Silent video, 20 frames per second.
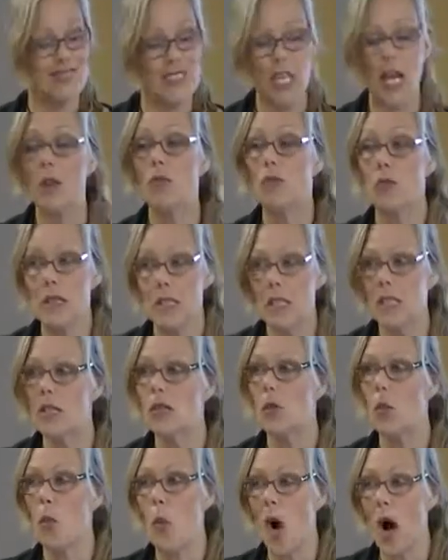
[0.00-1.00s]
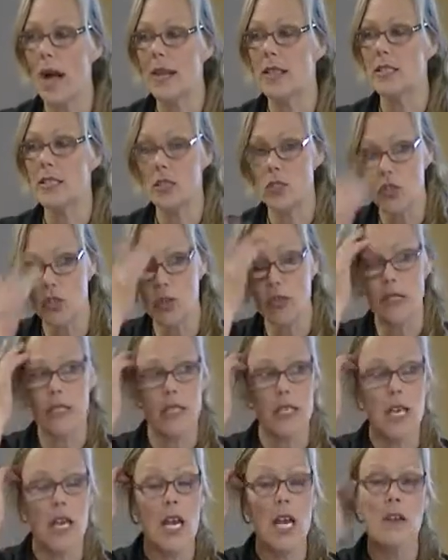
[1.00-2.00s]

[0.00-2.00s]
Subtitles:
Not really the wisest choice.